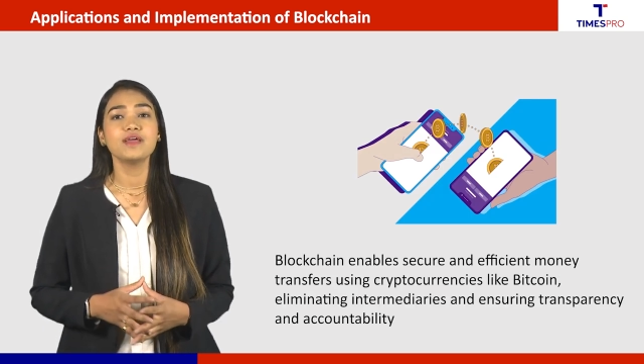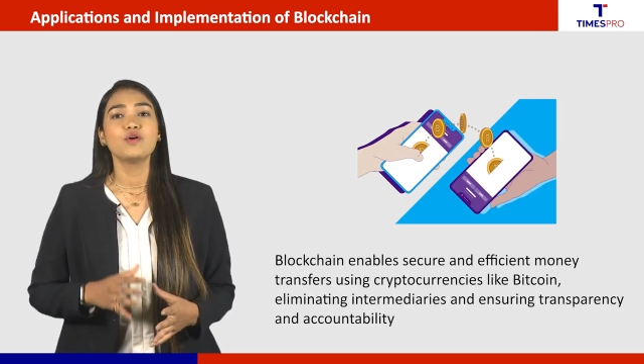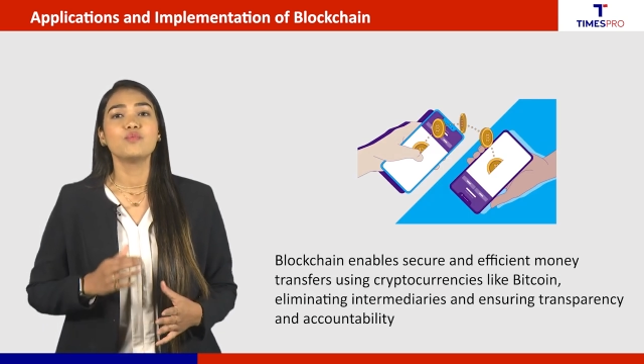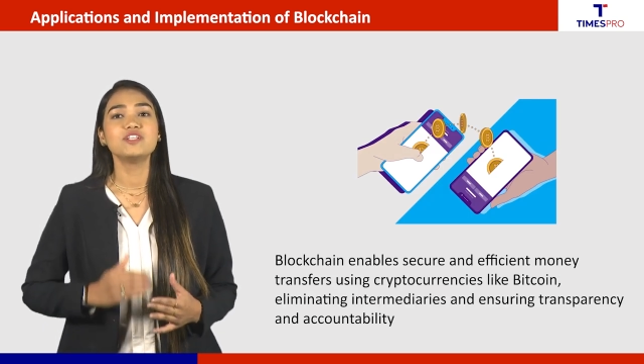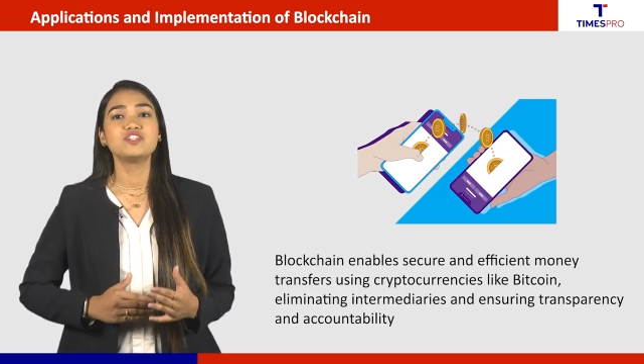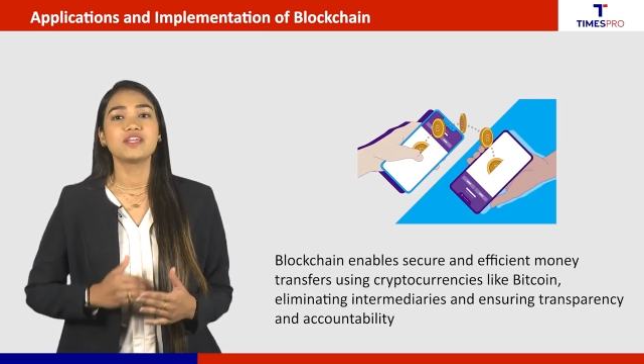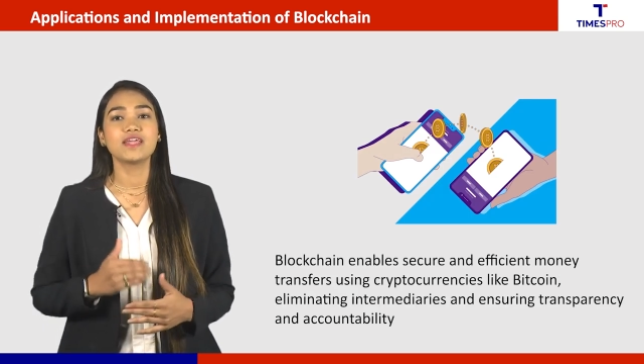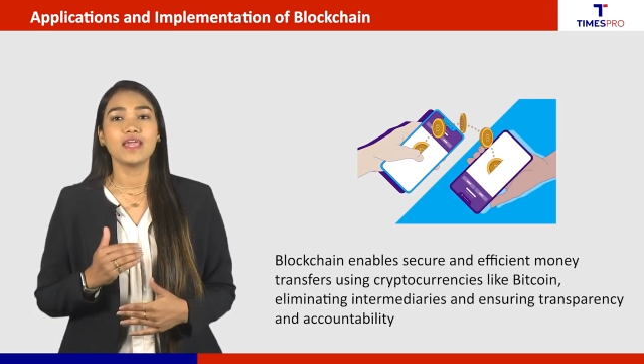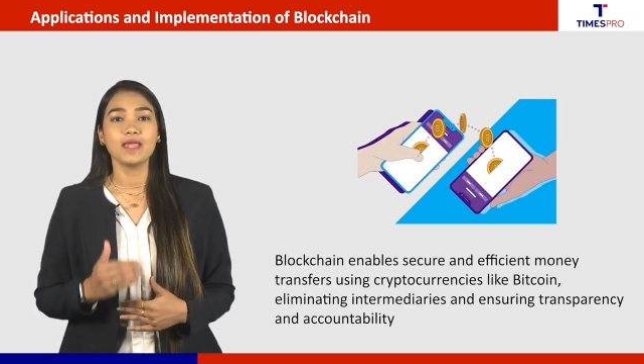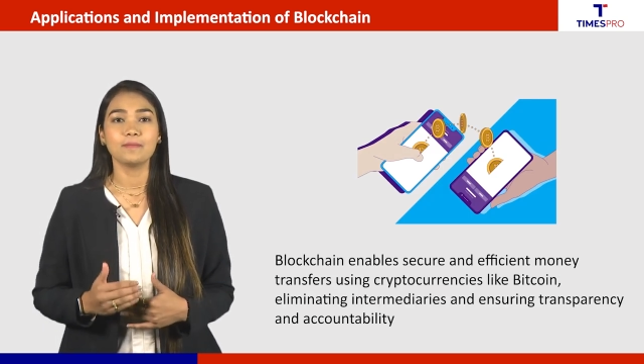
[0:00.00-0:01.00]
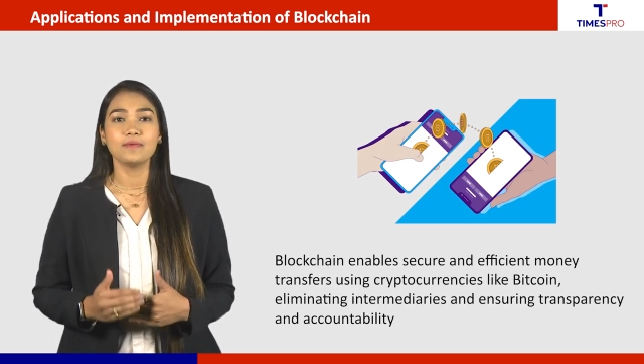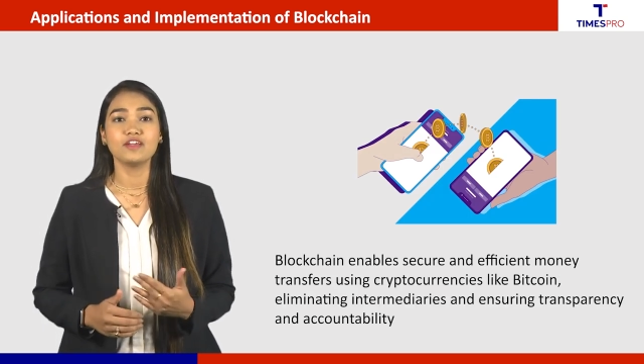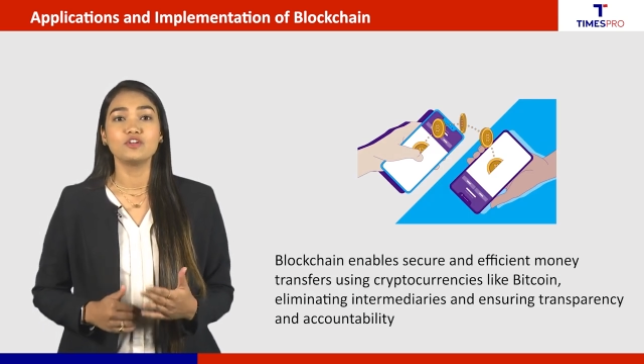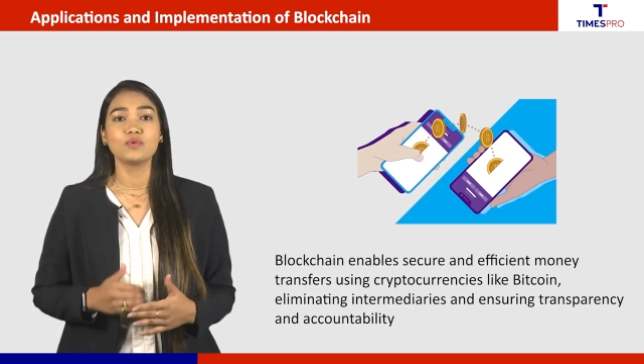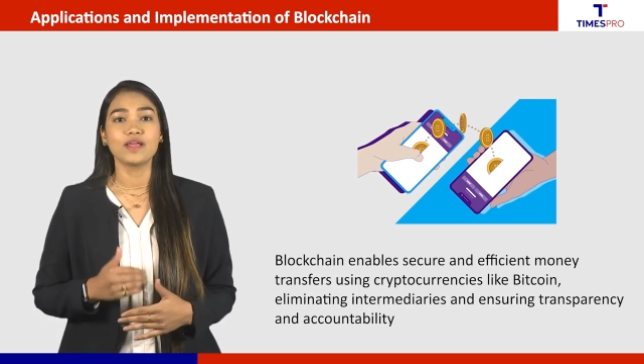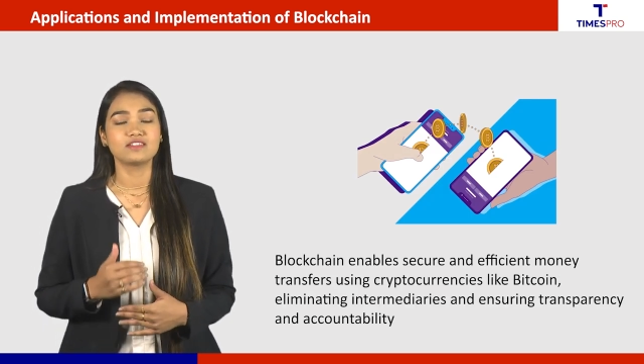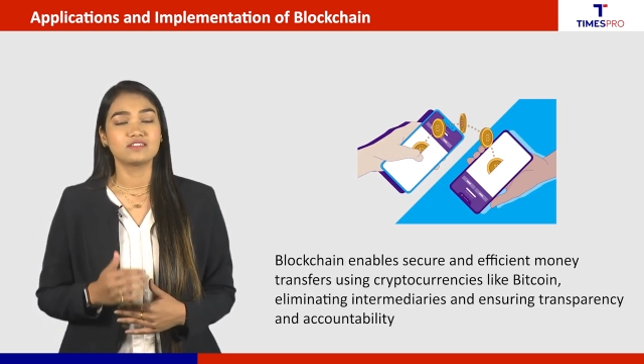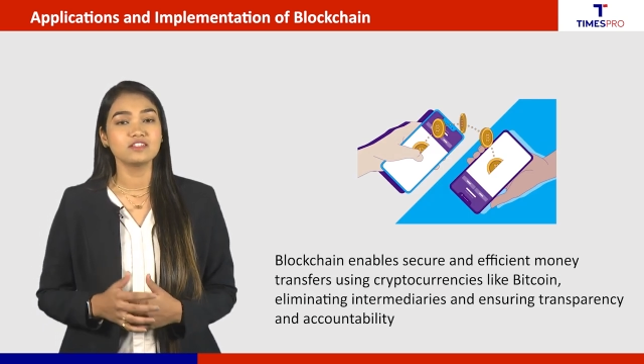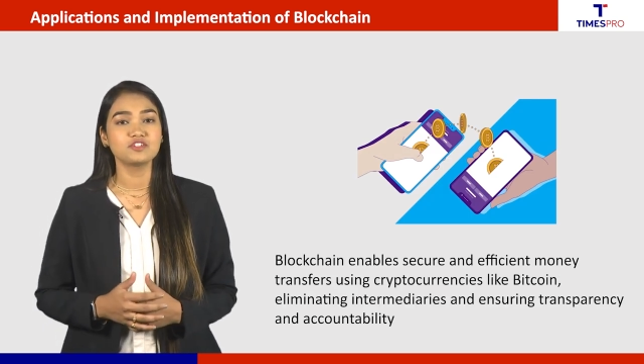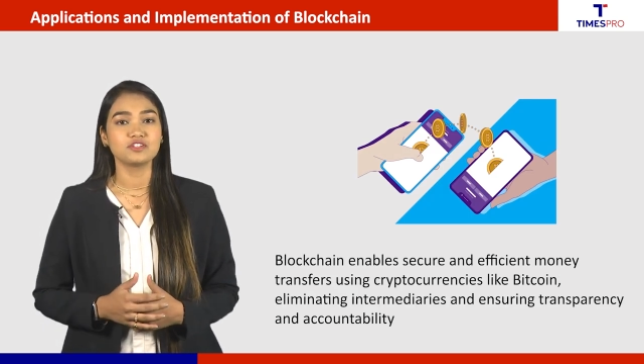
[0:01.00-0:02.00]
which came into
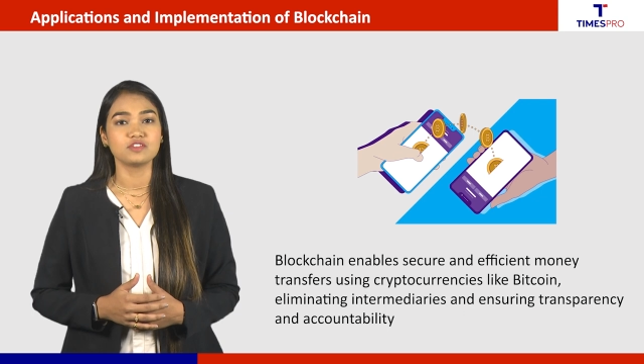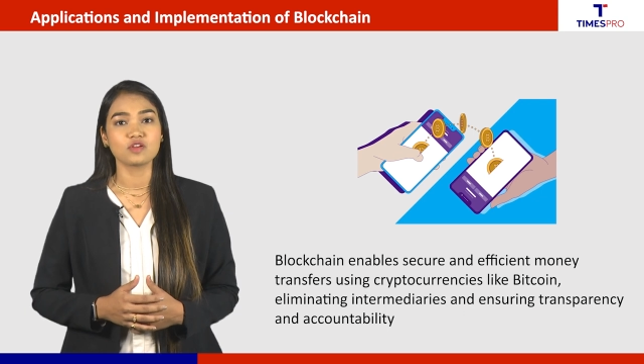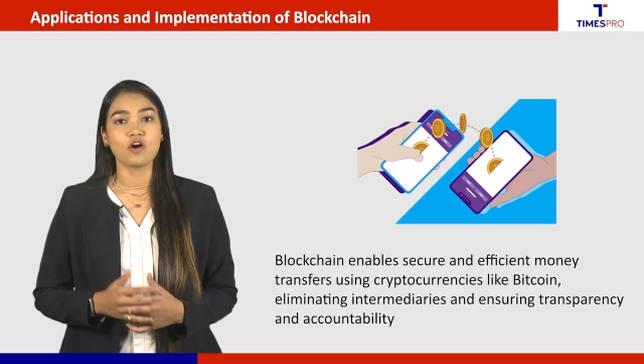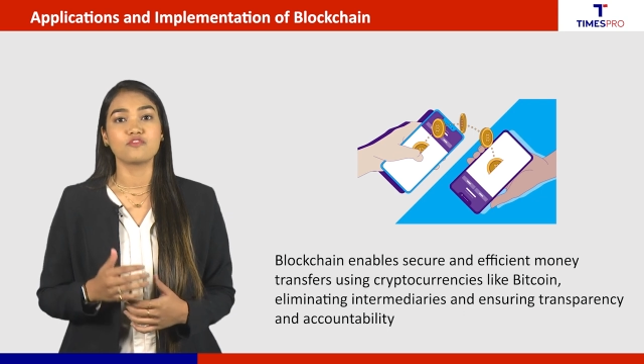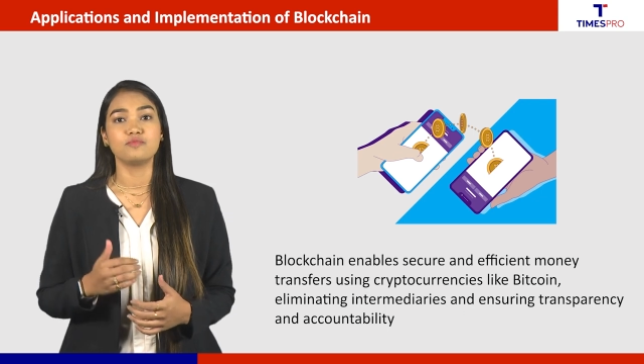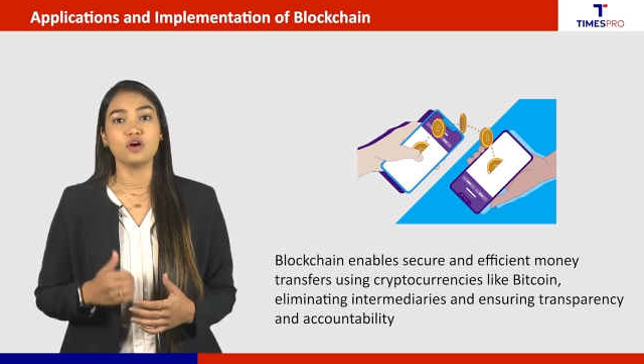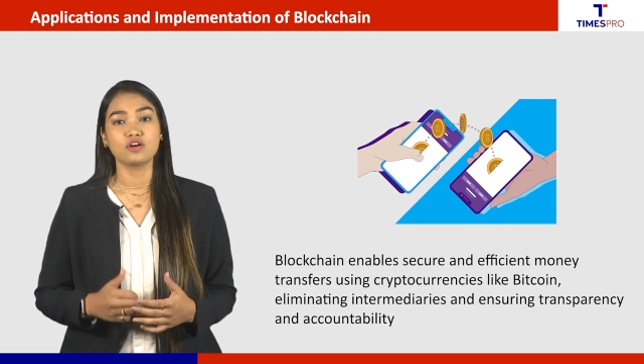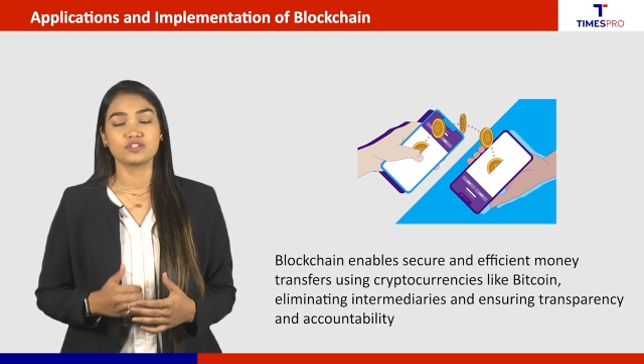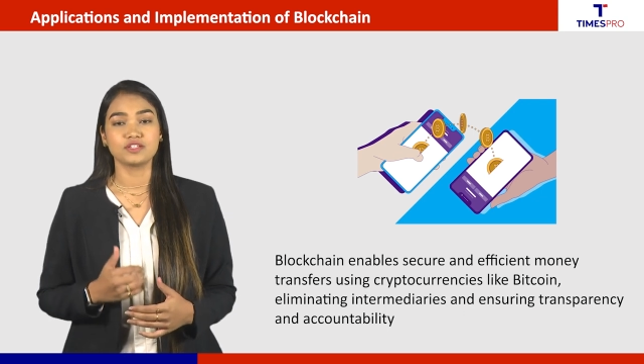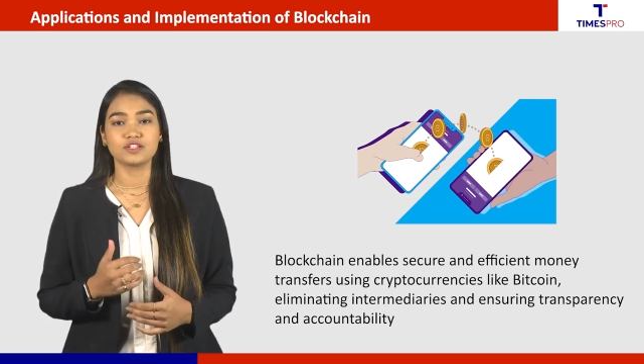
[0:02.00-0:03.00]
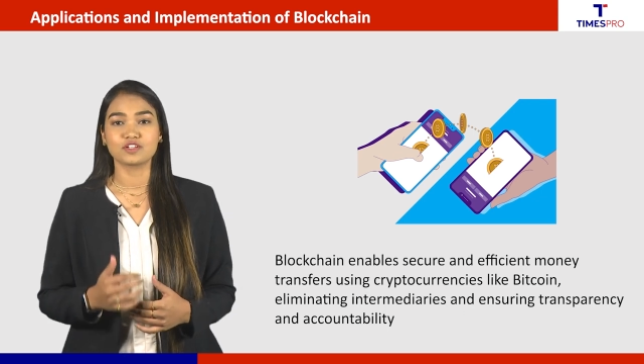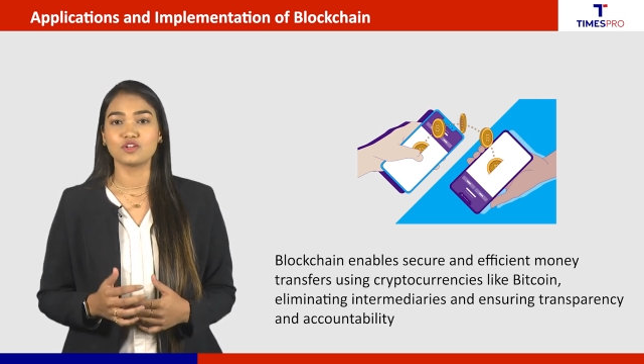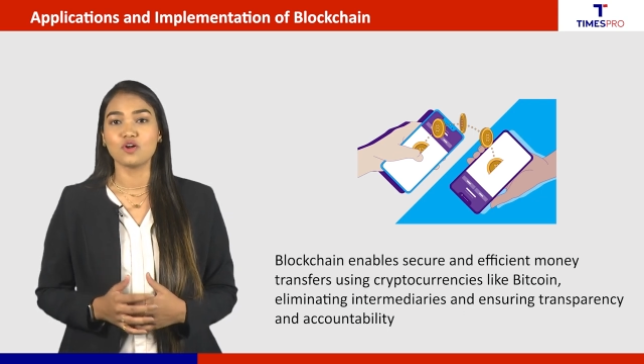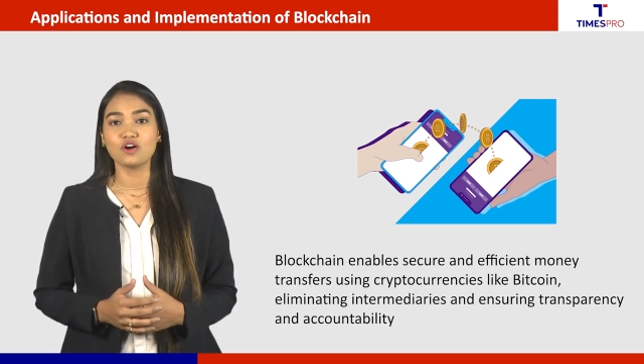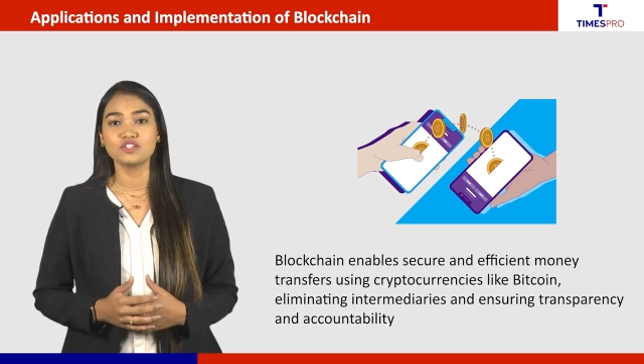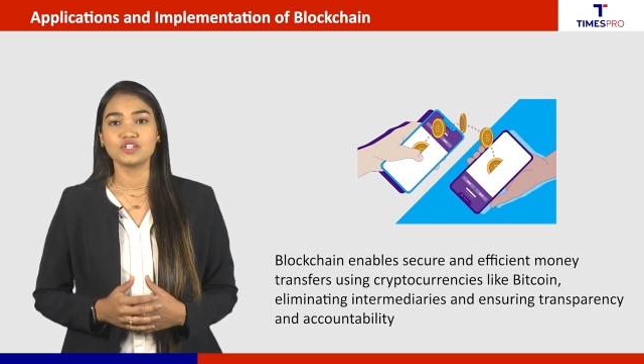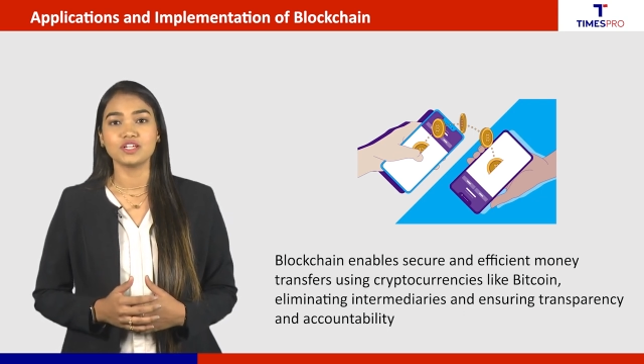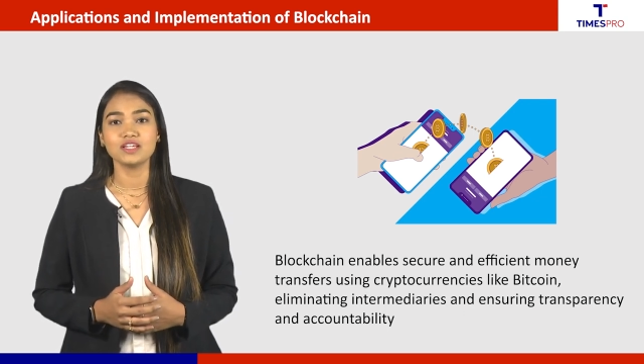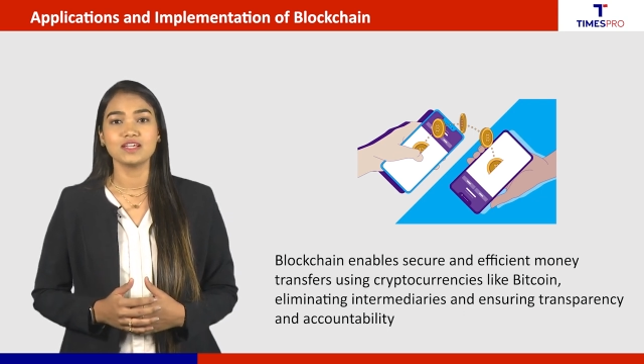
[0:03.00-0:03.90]
existence of blockchain technology